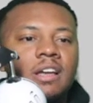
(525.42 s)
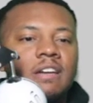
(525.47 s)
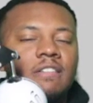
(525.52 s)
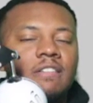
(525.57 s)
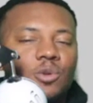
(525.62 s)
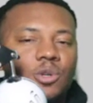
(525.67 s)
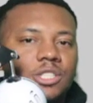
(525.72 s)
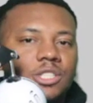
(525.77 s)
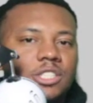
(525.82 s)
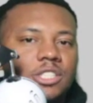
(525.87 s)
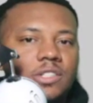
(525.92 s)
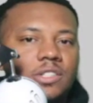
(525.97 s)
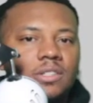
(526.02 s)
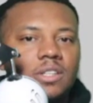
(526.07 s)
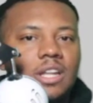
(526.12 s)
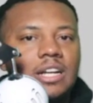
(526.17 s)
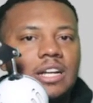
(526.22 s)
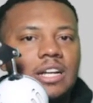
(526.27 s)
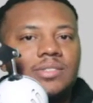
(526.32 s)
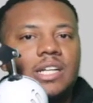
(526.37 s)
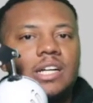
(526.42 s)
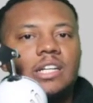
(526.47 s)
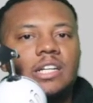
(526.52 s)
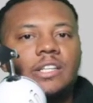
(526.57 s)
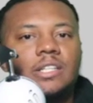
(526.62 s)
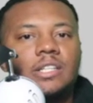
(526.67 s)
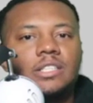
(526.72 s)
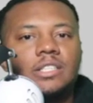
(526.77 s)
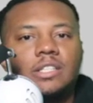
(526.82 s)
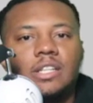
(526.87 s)
Or a certain
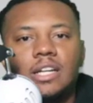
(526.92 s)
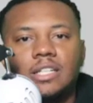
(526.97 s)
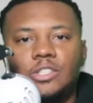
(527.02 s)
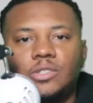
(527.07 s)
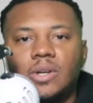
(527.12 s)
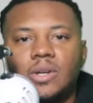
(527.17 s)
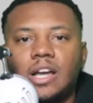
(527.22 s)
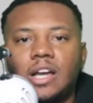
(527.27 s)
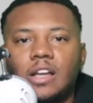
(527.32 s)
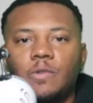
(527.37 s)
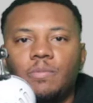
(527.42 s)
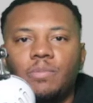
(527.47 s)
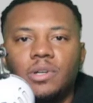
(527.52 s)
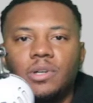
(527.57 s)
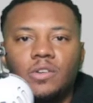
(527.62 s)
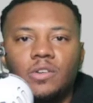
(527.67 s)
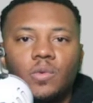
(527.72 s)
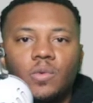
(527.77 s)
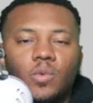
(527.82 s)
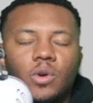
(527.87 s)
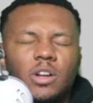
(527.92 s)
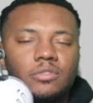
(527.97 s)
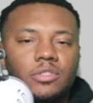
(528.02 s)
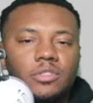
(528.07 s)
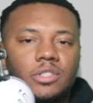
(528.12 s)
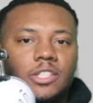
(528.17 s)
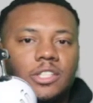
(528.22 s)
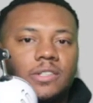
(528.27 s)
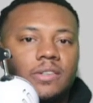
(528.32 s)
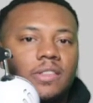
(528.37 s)
lifestyle that you have, you put in the work for
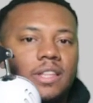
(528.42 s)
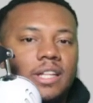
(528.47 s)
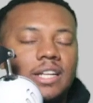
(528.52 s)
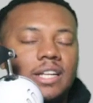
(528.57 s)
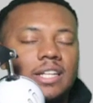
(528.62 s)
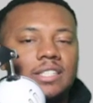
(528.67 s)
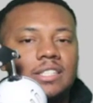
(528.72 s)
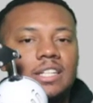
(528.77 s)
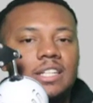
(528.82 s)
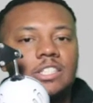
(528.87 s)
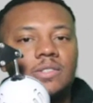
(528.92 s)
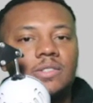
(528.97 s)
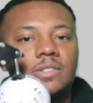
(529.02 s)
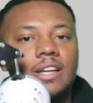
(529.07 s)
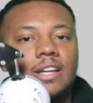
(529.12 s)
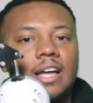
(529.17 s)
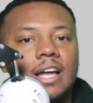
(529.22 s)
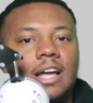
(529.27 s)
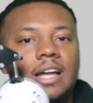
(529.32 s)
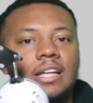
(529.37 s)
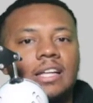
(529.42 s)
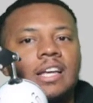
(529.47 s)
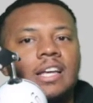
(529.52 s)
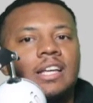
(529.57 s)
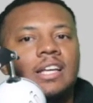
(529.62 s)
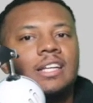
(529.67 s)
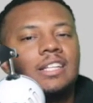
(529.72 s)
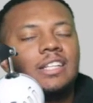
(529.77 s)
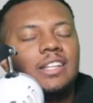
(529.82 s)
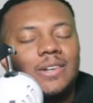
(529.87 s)
certain things that you got.
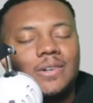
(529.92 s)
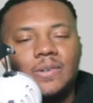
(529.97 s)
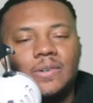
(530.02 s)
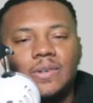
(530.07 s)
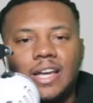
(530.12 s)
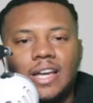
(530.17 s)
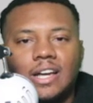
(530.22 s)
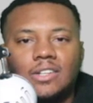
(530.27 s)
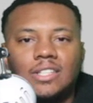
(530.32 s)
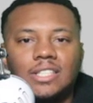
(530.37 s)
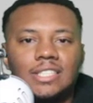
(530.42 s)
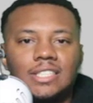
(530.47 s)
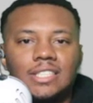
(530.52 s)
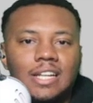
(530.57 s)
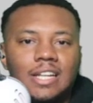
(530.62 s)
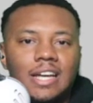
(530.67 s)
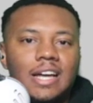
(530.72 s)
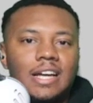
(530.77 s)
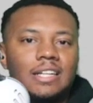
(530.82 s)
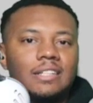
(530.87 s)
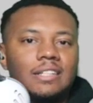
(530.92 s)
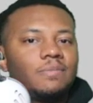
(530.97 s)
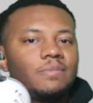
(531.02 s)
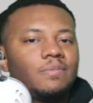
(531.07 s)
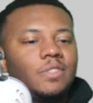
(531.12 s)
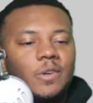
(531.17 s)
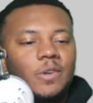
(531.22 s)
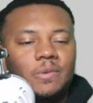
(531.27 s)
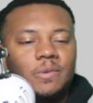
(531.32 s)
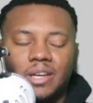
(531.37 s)
Don't count as slack,
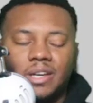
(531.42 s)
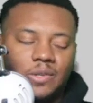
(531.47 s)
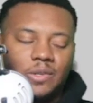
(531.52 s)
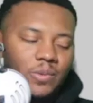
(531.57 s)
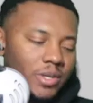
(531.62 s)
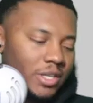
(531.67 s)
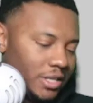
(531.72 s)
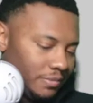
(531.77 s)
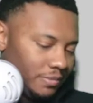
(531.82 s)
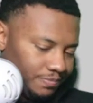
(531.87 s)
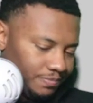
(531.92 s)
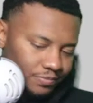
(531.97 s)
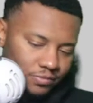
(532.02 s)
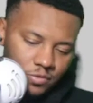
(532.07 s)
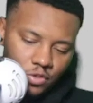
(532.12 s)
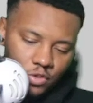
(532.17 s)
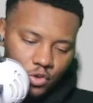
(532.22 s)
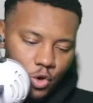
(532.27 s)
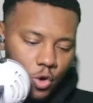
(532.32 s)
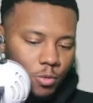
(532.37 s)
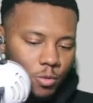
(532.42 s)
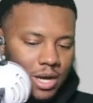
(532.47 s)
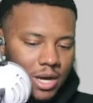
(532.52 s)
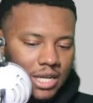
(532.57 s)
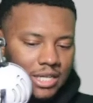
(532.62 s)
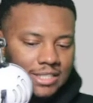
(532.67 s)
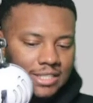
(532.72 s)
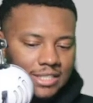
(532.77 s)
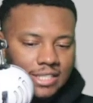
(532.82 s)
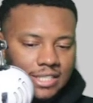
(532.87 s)
no matter what
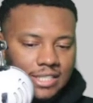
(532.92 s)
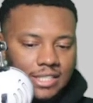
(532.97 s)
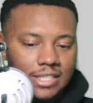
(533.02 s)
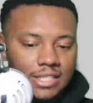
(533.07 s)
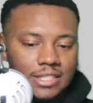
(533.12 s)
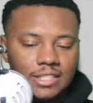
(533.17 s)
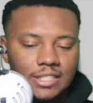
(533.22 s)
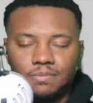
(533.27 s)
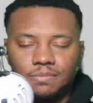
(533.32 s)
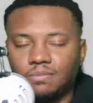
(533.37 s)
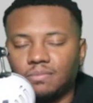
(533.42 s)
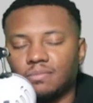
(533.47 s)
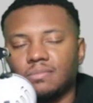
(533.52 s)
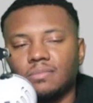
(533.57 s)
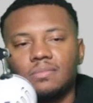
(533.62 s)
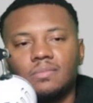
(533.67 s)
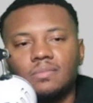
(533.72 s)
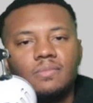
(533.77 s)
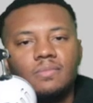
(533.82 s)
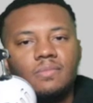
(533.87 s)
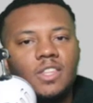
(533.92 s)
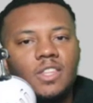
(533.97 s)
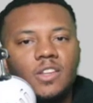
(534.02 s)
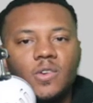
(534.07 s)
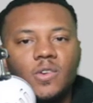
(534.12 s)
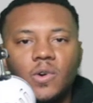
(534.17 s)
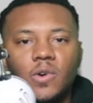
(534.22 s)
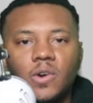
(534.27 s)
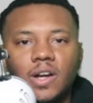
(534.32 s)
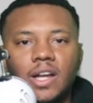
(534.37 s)
nobody says
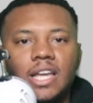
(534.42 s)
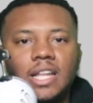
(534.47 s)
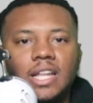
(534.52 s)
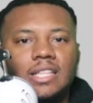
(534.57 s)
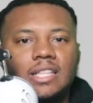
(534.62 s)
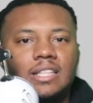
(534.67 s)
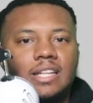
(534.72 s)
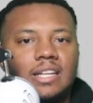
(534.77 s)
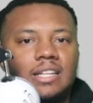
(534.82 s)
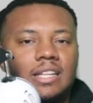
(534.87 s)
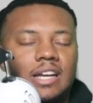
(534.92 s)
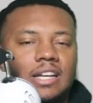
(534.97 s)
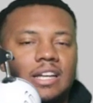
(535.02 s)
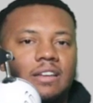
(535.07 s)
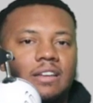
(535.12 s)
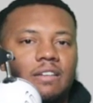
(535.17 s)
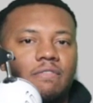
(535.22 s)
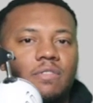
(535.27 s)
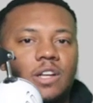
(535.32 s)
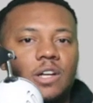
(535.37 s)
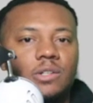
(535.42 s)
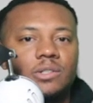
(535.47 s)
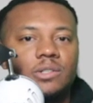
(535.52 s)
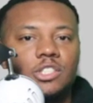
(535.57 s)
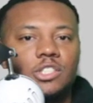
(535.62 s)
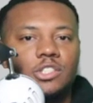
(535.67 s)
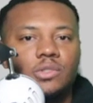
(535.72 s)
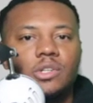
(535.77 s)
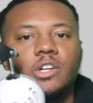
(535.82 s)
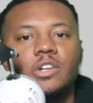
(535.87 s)
or anything. Like, as long
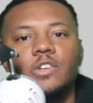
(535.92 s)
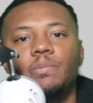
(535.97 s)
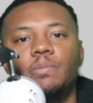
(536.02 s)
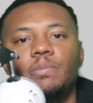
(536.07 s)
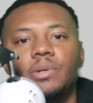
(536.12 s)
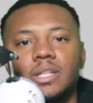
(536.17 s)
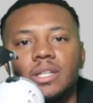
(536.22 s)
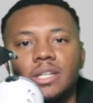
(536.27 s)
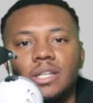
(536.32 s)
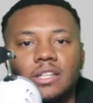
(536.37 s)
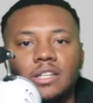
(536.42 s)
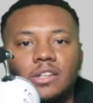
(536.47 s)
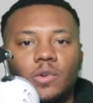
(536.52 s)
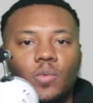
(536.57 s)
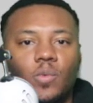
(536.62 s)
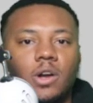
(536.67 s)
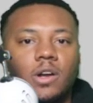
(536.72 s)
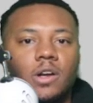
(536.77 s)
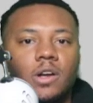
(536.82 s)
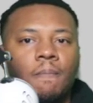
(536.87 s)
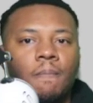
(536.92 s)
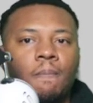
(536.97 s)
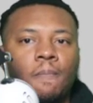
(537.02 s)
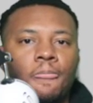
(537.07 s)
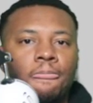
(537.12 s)
as you know you're putting in the work,